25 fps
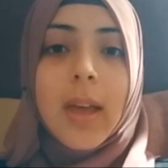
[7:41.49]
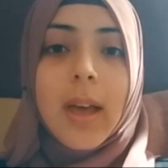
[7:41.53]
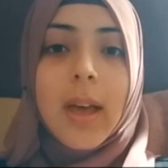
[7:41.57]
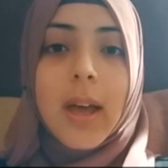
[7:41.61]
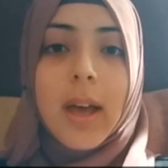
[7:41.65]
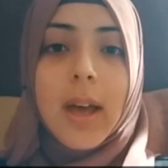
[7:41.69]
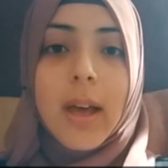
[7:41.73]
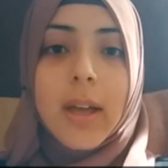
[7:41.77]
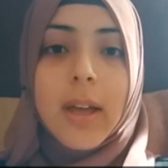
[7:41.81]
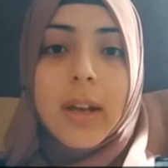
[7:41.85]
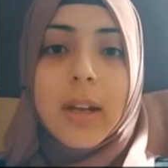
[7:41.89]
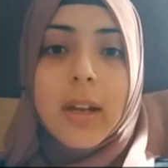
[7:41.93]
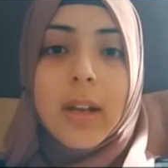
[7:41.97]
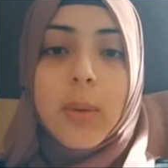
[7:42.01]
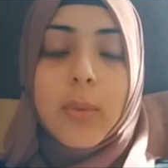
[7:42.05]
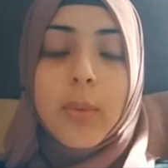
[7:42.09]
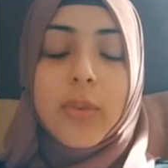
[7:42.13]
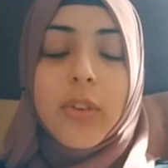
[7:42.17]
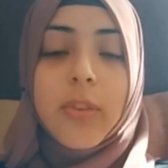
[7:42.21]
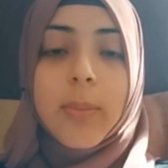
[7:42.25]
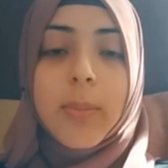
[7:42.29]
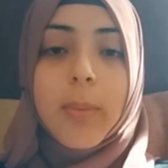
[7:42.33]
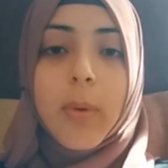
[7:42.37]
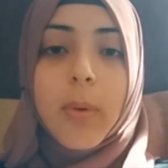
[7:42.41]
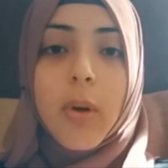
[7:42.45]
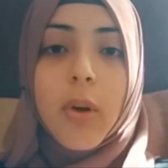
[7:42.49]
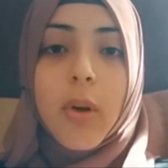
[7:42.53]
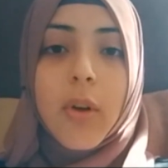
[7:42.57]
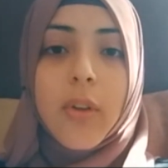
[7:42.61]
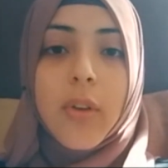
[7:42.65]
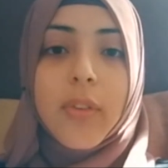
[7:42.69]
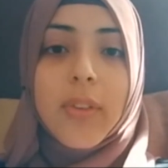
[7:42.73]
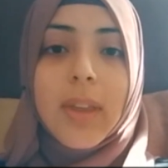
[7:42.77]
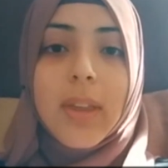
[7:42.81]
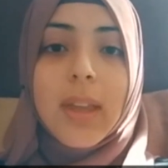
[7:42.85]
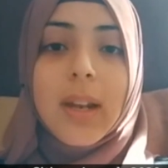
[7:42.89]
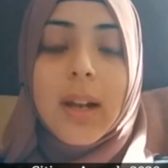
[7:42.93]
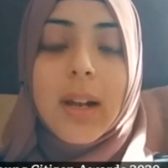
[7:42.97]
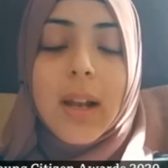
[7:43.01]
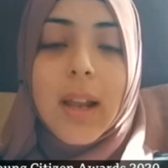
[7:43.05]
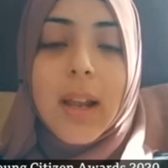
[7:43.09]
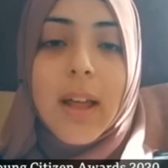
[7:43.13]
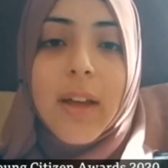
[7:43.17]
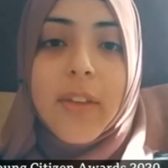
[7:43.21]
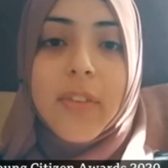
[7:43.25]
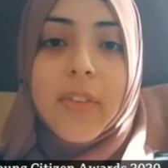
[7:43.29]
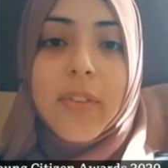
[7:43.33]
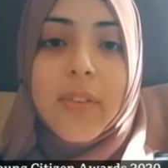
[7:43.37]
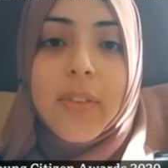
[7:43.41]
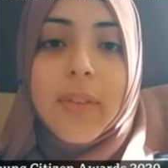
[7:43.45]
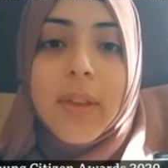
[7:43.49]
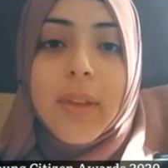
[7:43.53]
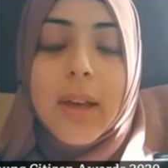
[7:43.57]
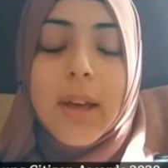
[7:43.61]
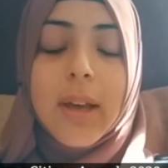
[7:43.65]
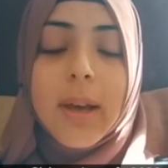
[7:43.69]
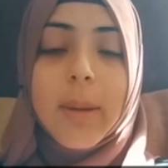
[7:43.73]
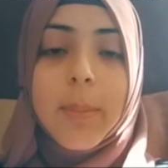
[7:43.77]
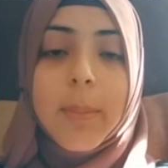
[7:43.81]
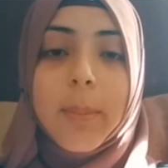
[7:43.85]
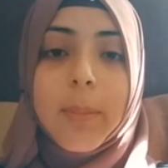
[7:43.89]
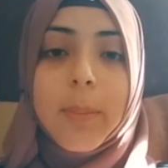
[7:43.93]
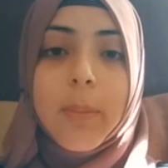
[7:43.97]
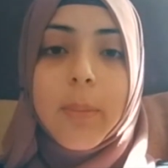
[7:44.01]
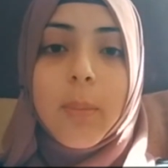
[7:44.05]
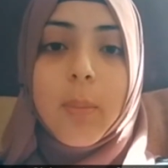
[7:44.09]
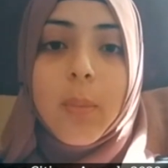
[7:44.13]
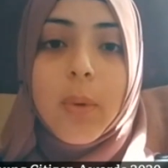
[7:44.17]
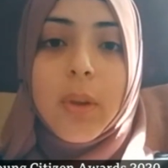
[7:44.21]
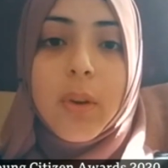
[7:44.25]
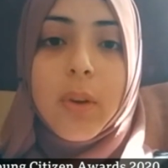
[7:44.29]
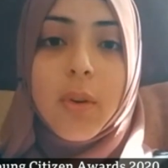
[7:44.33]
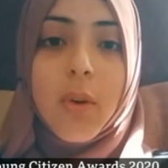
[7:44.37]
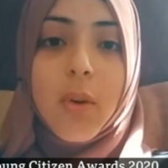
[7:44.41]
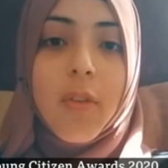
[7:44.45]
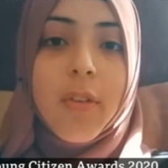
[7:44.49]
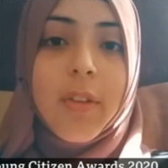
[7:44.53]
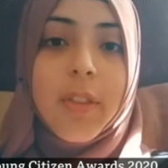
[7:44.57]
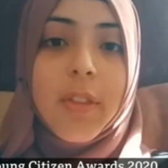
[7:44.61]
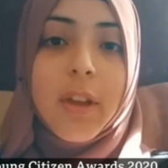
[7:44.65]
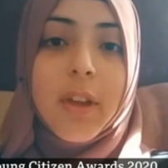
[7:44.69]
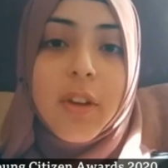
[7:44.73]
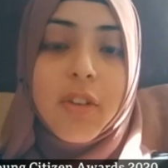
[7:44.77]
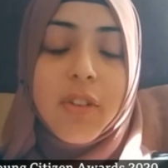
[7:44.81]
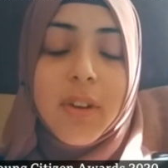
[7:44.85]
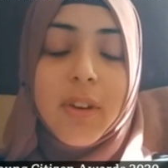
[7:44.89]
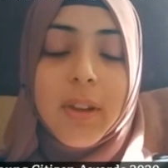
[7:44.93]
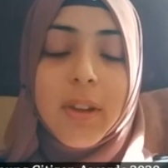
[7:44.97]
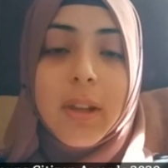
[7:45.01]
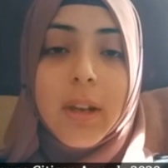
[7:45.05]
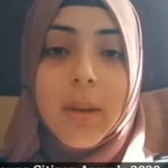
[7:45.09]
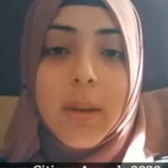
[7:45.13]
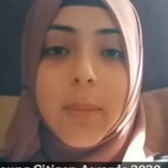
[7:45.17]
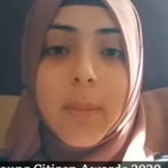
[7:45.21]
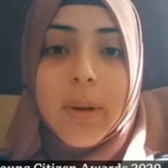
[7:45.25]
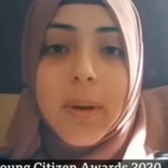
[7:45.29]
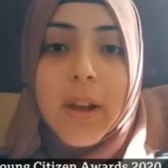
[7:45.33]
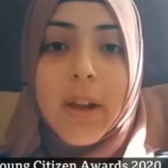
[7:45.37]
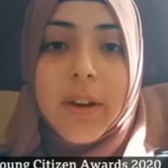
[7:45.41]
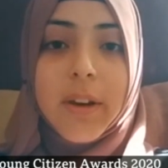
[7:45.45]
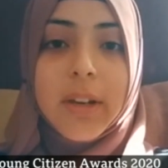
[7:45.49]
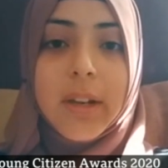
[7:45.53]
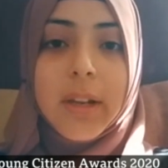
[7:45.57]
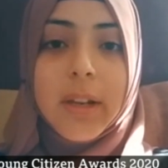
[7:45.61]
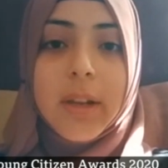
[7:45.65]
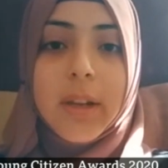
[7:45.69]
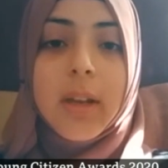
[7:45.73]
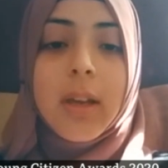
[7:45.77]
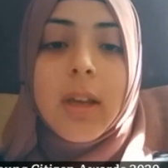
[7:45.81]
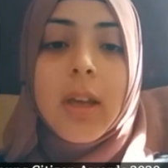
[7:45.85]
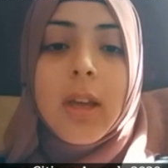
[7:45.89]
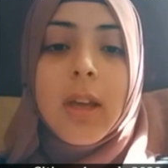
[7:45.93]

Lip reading: And it was just because in class, we'd cover the curriculum in RE.